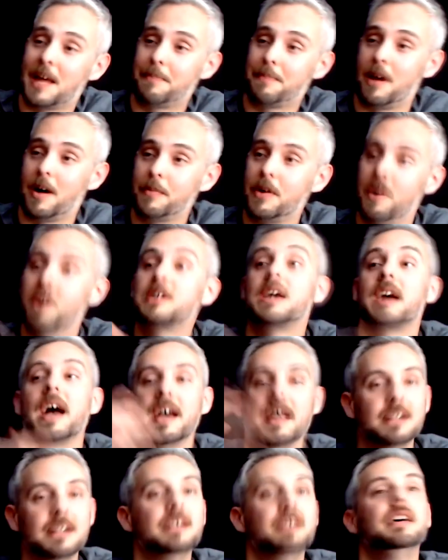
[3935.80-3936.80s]
step up.
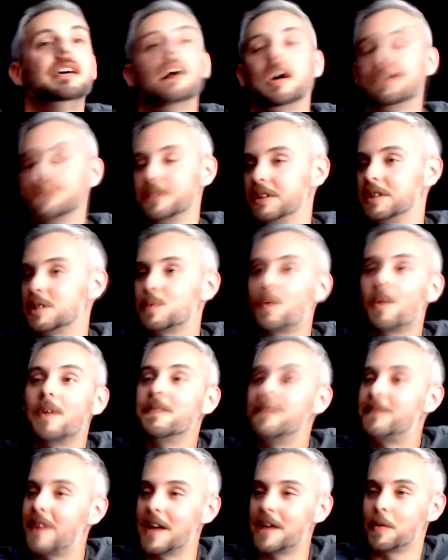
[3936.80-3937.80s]
Okay, I'll do you this
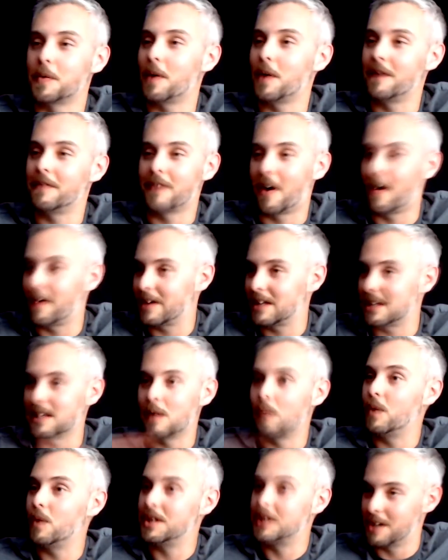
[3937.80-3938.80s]
one favour, Walvari, and
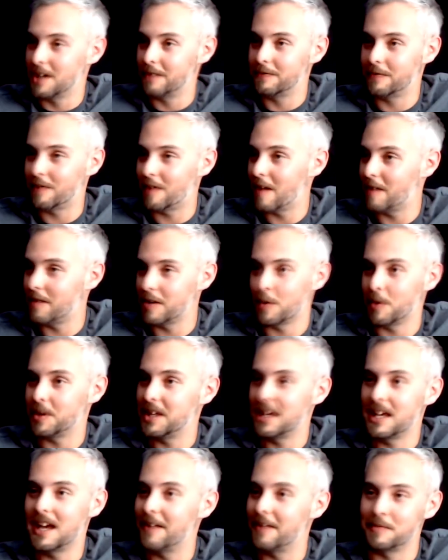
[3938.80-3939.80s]
then we're done forever. I don't
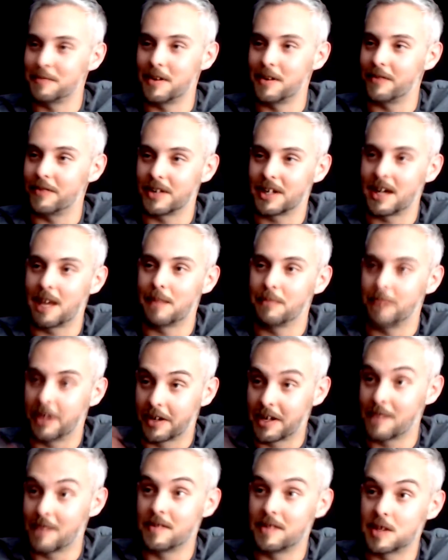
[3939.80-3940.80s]
want to hear from you ever again,
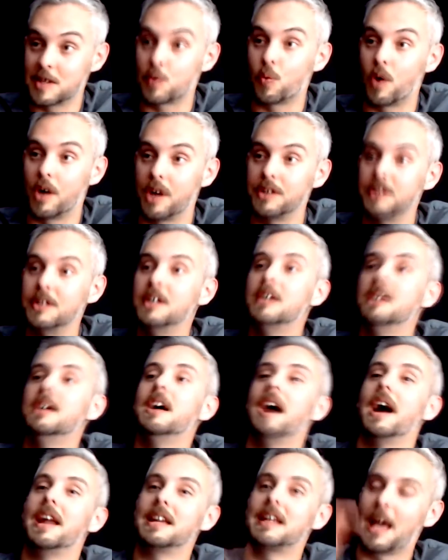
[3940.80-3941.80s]
but I'll give you this one,
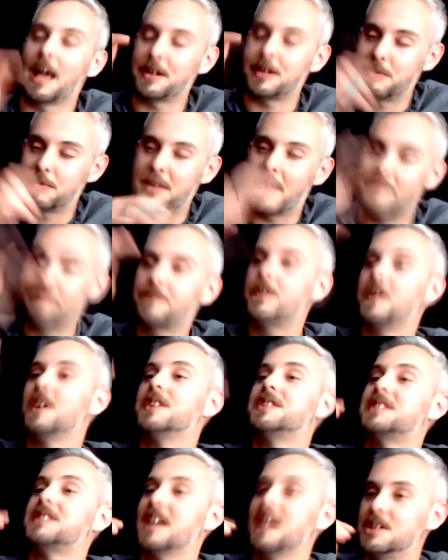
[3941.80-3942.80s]
and it gets him that
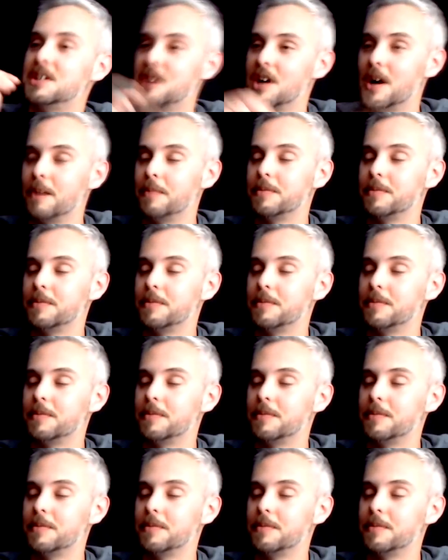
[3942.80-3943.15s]
first stage